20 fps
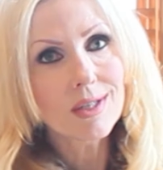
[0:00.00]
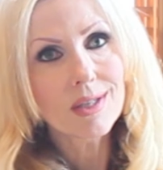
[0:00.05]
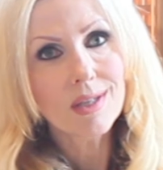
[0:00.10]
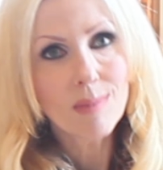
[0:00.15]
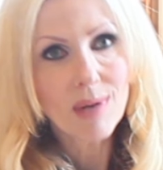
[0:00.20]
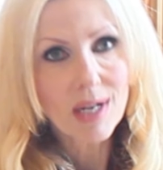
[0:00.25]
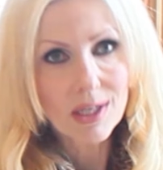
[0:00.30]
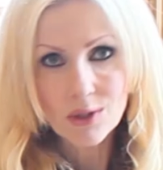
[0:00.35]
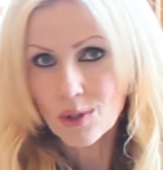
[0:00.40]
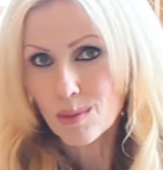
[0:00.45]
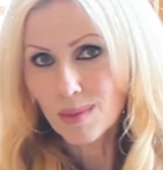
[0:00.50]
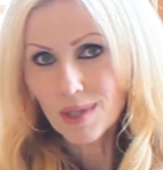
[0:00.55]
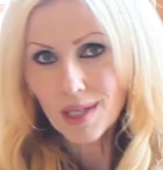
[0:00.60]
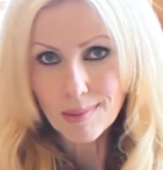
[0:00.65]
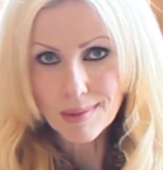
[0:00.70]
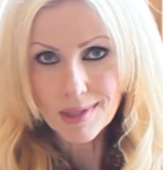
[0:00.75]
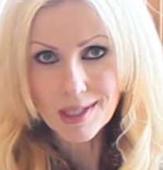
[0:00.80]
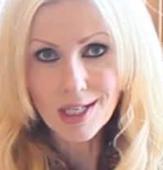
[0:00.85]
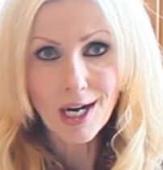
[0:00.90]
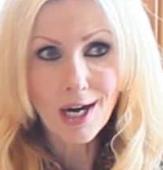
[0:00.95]
the bedrooms
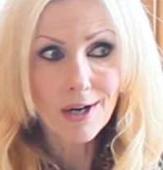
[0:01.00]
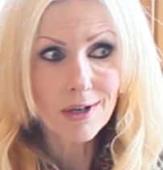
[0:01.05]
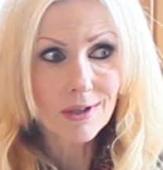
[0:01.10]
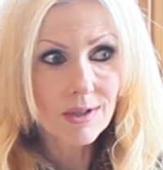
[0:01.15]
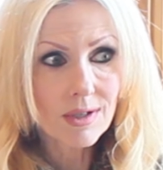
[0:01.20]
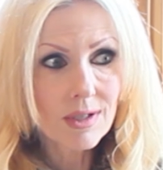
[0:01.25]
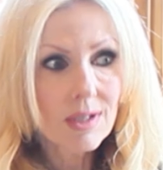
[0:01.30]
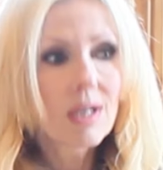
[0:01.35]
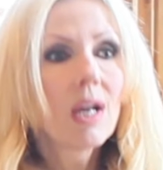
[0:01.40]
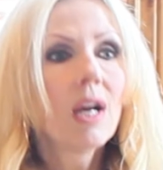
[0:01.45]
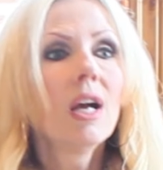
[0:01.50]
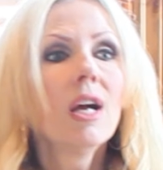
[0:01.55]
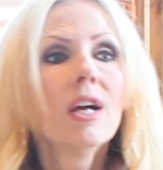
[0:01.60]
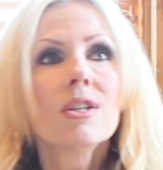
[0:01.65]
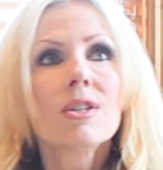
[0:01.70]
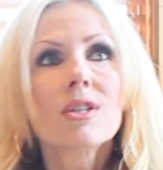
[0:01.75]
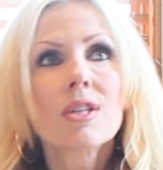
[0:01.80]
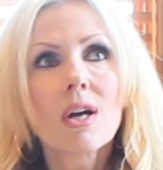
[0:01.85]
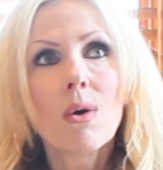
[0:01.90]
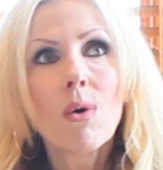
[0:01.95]
upstairs.
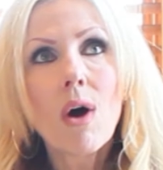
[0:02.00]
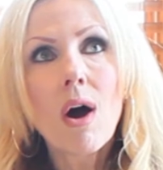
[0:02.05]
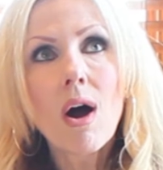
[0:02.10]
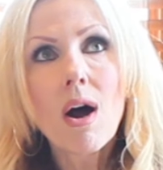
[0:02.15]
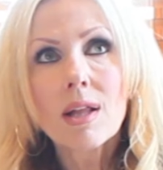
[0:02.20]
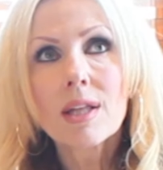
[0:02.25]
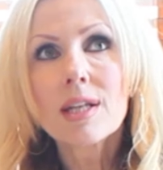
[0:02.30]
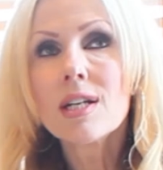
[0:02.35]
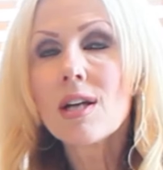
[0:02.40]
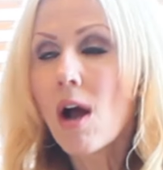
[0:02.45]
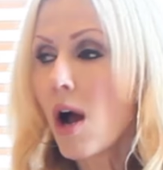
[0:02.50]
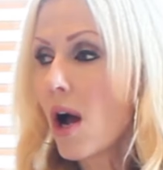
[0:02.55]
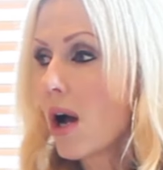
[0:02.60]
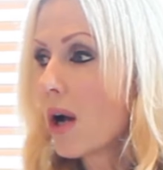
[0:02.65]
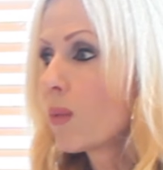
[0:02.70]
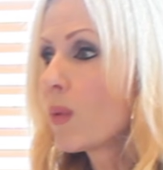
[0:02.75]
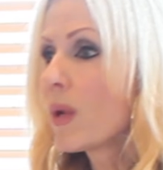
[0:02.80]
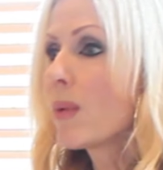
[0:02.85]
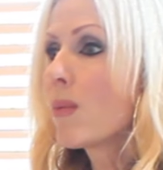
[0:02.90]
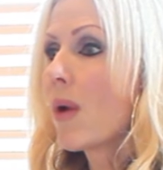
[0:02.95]
So all in all,
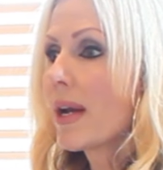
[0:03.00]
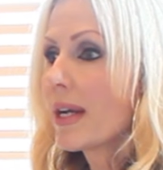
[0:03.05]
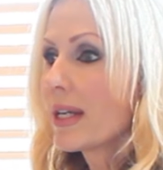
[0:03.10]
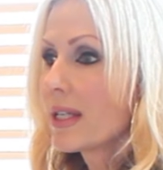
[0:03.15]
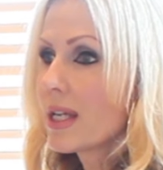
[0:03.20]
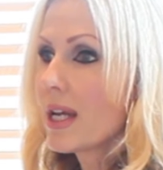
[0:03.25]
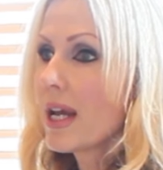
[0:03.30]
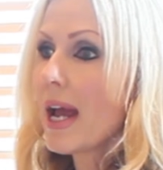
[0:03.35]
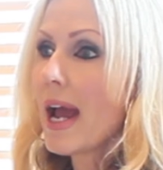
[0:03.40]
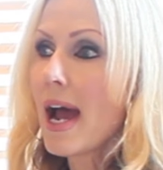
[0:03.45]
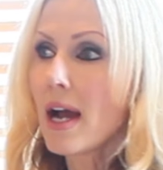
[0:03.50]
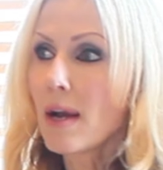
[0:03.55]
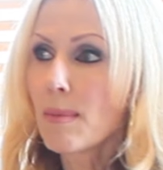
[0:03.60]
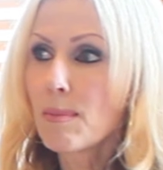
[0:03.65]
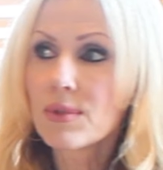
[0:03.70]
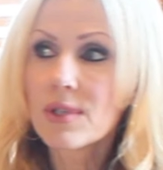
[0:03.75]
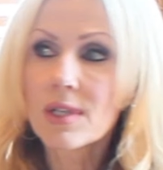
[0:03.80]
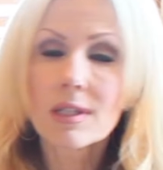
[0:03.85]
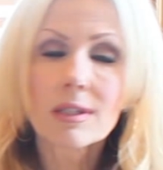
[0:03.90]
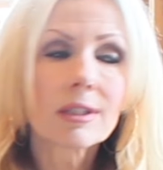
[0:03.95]
we wanted to
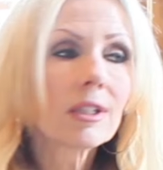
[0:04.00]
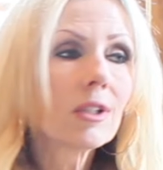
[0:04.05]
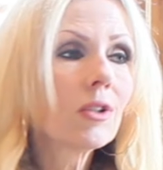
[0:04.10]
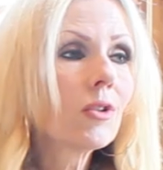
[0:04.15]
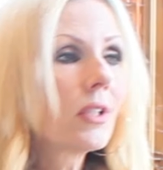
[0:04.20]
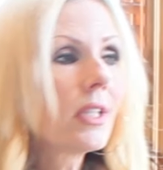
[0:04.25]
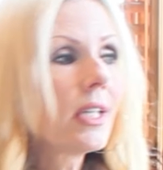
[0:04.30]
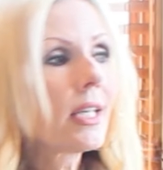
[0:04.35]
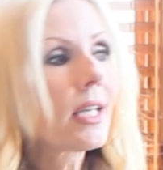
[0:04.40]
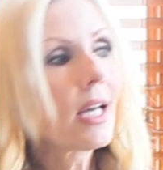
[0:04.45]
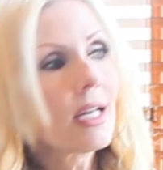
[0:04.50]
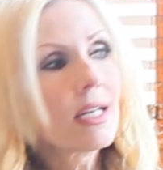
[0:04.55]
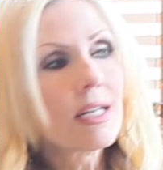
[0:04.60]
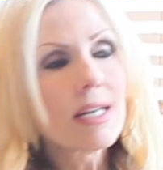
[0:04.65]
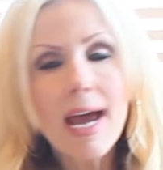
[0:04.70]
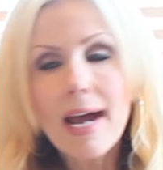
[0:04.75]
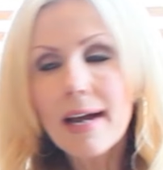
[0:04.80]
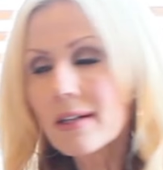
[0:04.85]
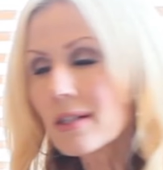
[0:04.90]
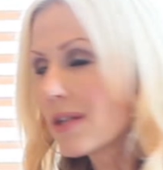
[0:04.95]
absolutely
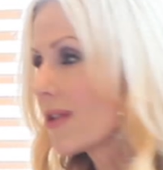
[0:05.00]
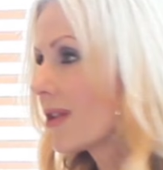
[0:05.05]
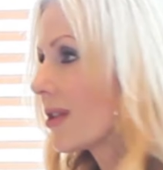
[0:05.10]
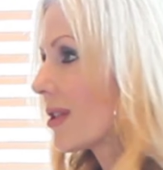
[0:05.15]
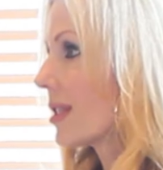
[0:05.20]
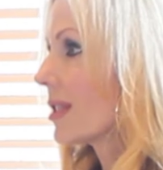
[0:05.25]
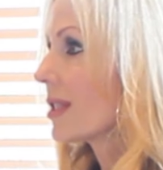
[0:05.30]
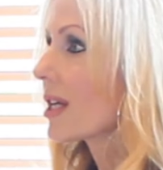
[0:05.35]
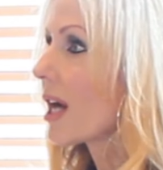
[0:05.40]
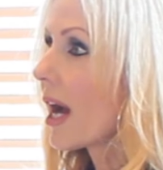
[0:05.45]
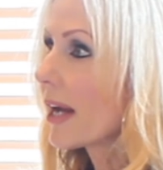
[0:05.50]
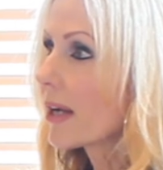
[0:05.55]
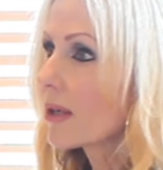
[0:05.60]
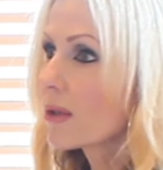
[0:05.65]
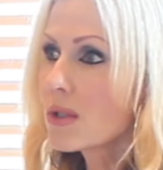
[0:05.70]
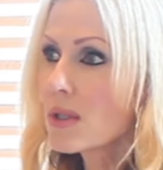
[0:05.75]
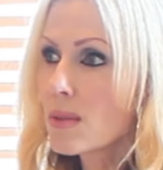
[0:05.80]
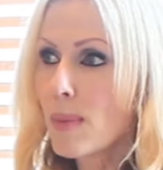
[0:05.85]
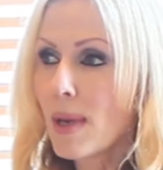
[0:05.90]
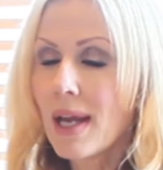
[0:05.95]
connect this entire
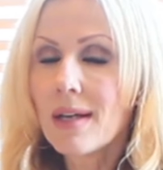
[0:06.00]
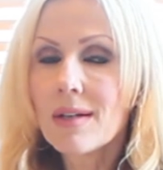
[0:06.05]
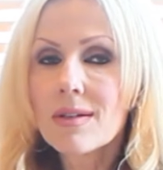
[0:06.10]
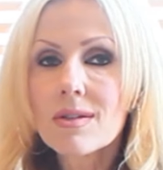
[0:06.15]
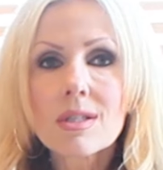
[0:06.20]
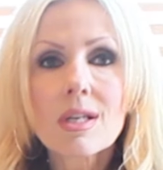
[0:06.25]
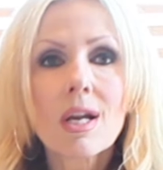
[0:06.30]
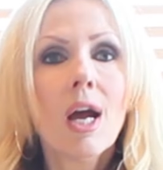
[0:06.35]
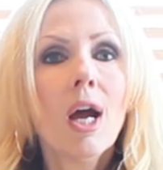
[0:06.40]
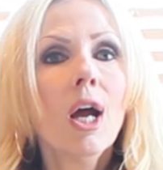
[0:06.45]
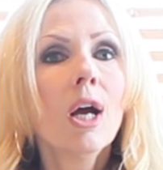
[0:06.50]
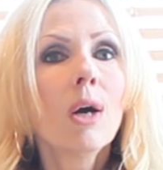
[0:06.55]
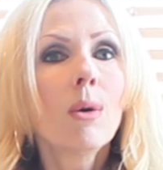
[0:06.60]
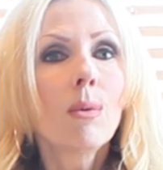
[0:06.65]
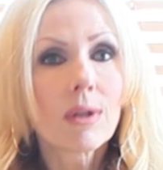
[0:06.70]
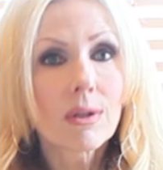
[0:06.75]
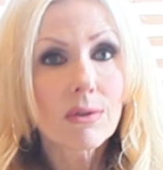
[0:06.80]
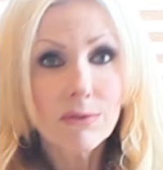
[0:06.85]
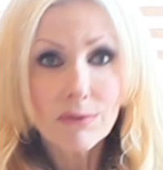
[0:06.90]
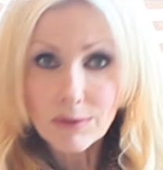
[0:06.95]
space
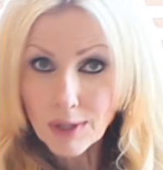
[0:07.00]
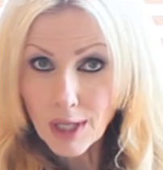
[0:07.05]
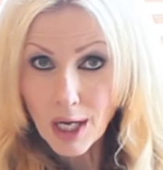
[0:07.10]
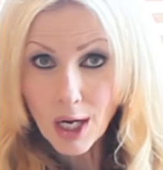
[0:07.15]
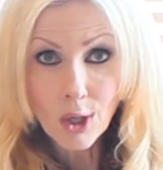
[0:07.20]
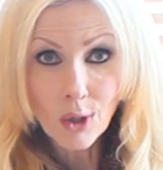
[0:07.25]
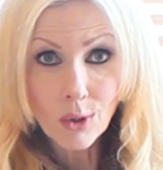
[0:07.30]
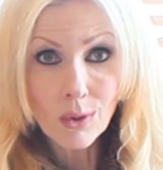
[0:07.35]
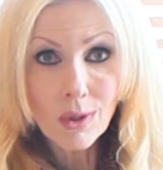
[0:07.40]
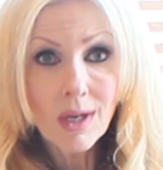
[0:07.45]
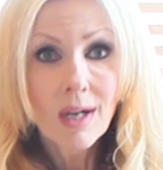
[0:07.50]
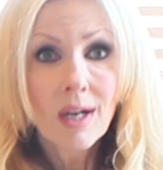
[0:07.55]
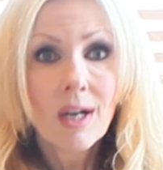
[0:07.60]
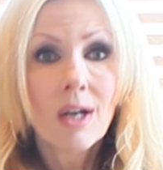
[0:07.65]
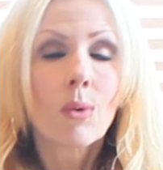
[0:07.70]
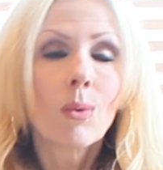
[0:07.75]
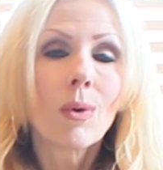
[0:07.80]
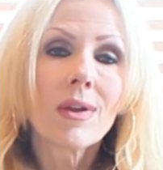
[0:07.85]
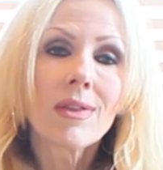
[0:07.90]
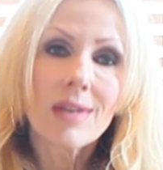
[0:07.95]
with flow,
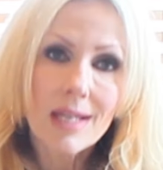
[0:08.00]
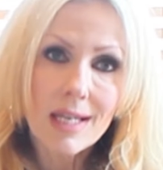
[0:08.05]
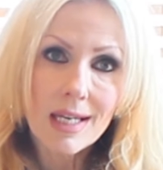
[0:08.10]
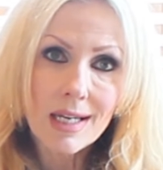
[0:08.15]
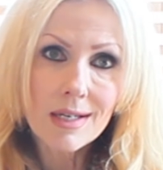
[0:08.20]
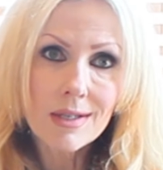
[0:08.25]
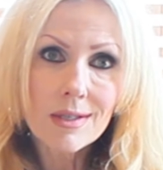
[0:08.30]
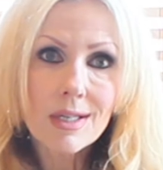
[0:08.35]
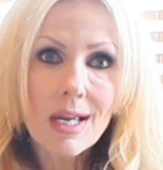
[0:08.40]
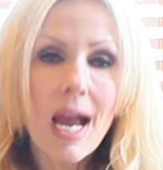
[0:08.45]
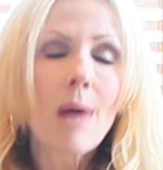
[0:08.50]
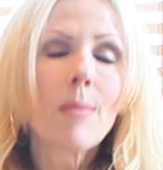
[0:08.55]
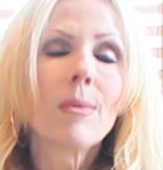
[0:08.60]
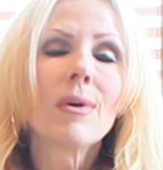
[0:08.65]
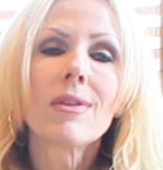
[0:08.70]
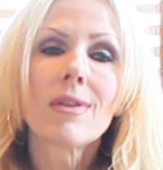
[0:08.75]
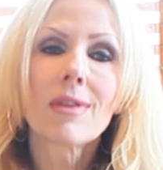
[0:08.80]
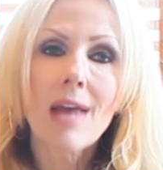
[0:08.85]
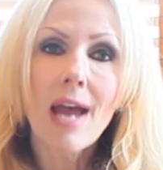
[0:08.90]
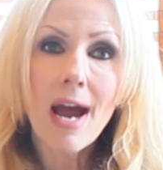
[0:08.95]
with ease, and
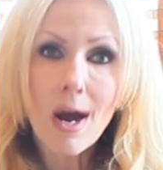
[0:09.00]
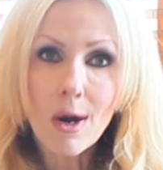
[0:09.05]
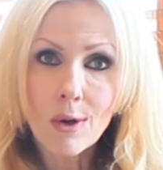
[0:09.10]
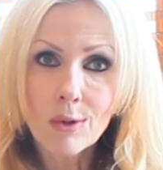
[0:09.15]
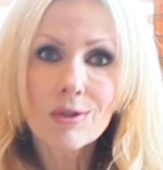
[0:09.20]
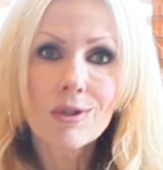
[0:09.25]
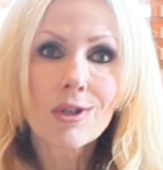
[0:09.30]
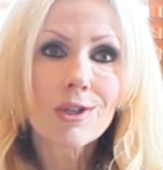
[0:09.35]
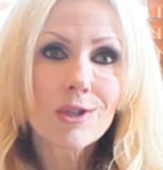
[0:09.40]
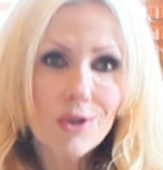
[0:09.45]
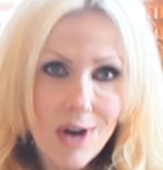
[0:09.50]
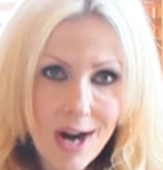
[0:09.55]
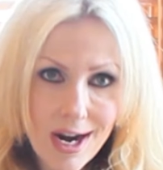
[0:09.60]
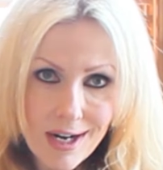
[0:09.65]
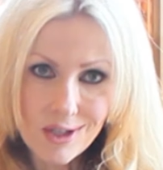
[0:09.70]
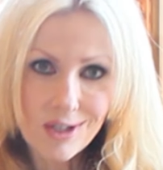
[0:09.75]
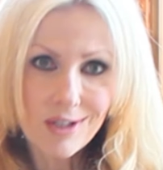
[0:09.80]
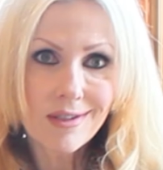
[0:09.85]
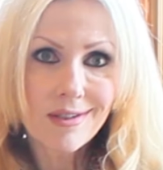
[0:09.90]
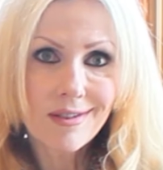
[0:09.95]
without distractions.